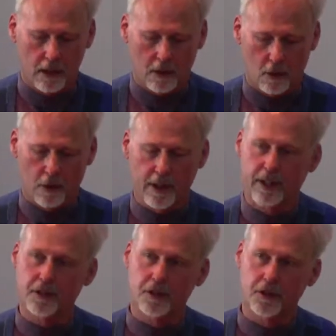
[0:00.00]
or
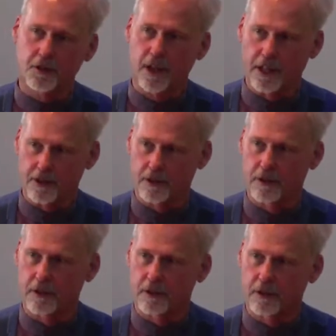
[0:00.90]
in distress
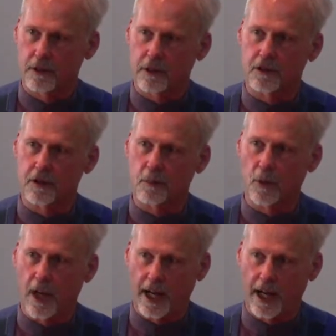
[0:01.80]
in some way.